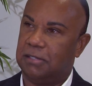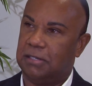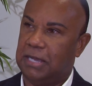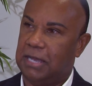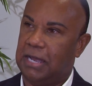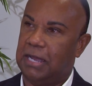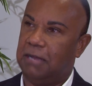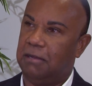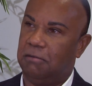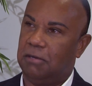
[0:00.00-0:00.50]
the
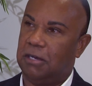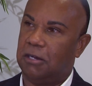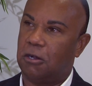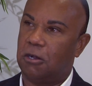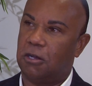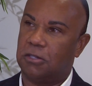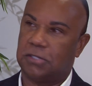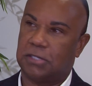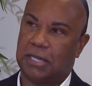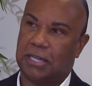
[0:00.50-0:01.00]
day,
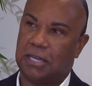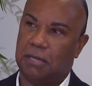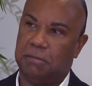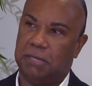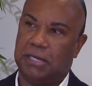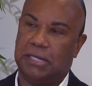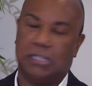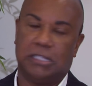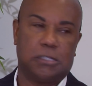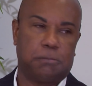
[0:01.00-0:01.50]
calls that come
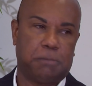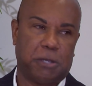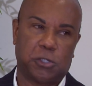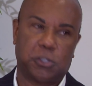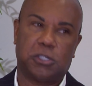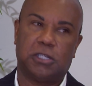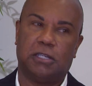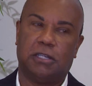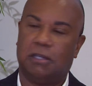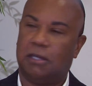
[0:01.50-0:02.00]
in, and
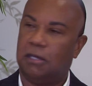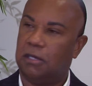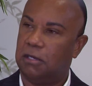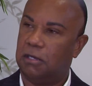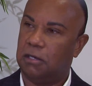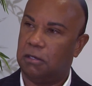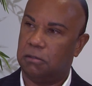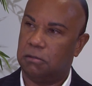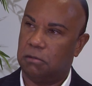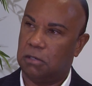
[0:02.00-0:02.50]
especially
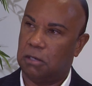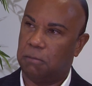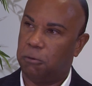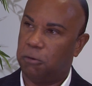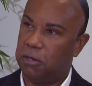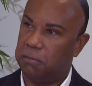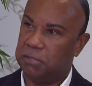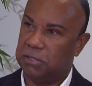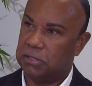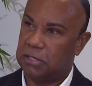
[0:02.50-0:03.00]

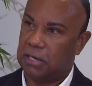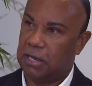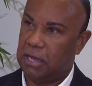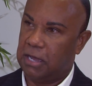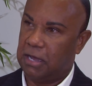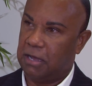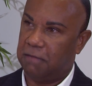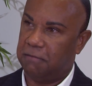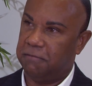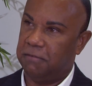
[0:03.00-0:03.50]
appointments that I
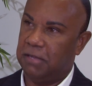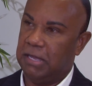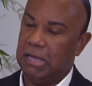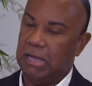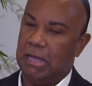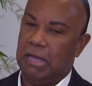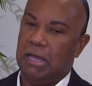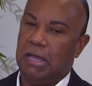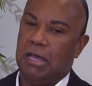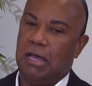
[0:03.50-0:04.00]

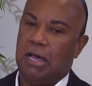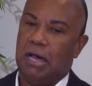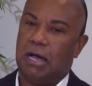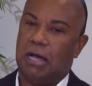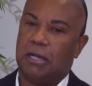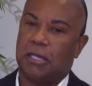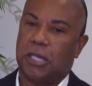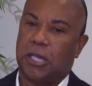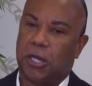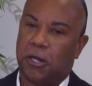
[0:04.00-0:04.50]

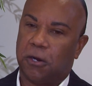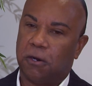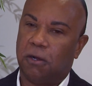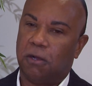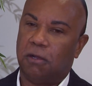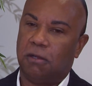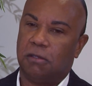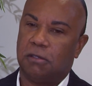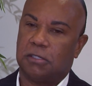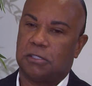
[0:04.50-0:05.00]
have.
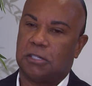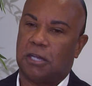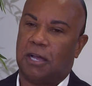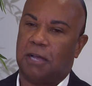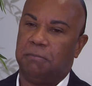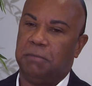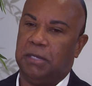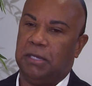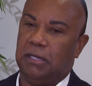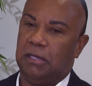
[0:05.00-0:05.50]
Carol
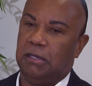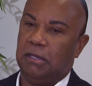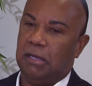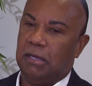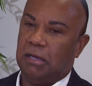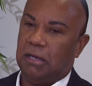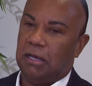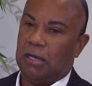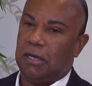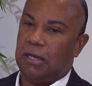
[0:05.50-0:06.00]
taught me
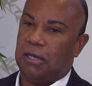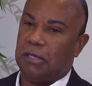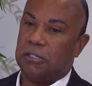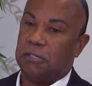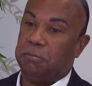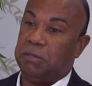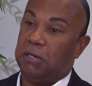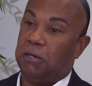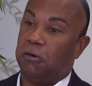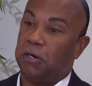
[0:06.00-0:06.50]

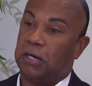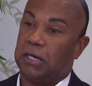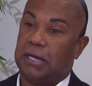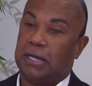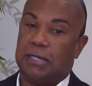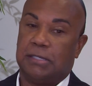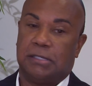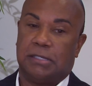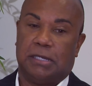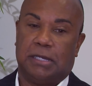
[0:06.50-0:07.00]
to be
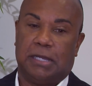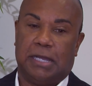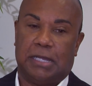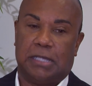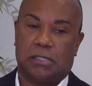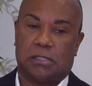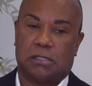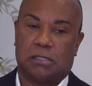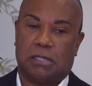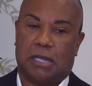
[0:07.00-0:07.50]
organized in
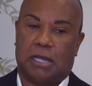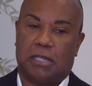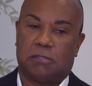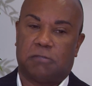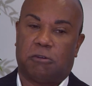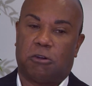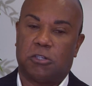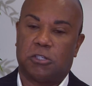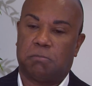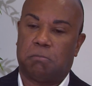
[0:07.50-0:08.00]
as
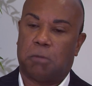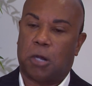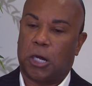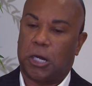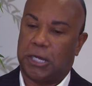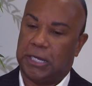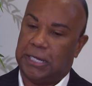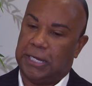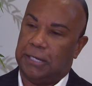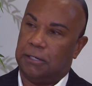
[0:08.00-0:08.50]
far as
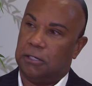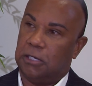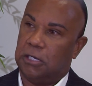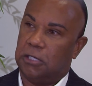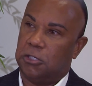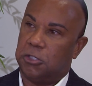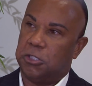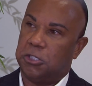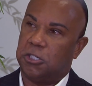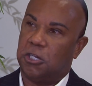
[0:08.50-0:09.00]
marketing,
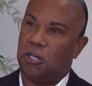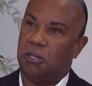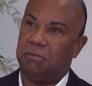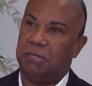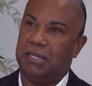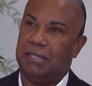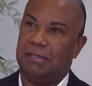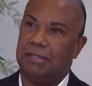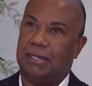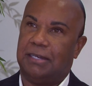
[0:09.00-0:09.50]
and she told
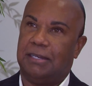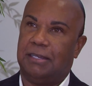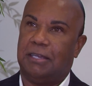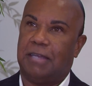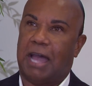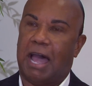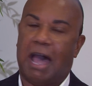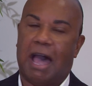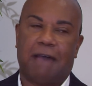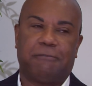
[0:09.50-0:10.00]
me that
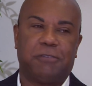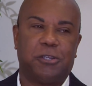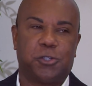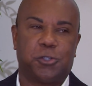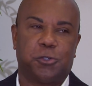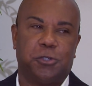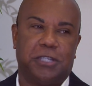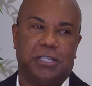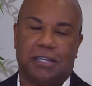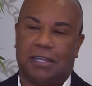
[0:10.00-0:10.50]
you have to
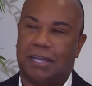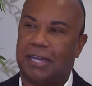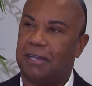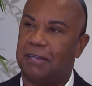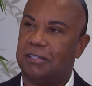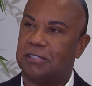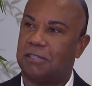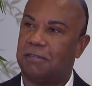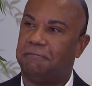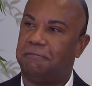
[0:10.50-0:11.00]
treat it like
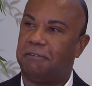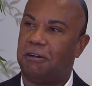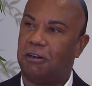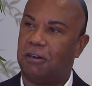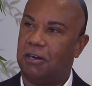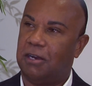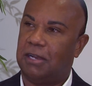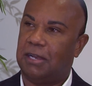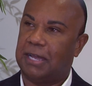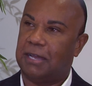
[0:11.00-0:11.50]
it's a
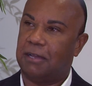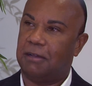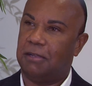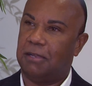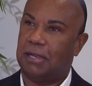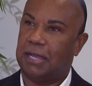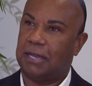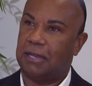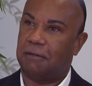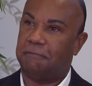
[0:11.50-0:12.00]
farm, like
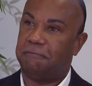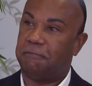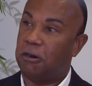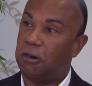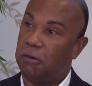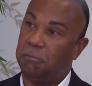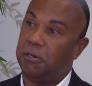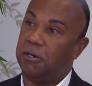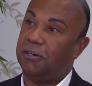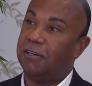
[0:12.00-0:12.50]
a
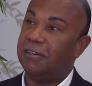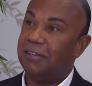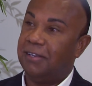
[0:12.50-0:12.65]
farmer.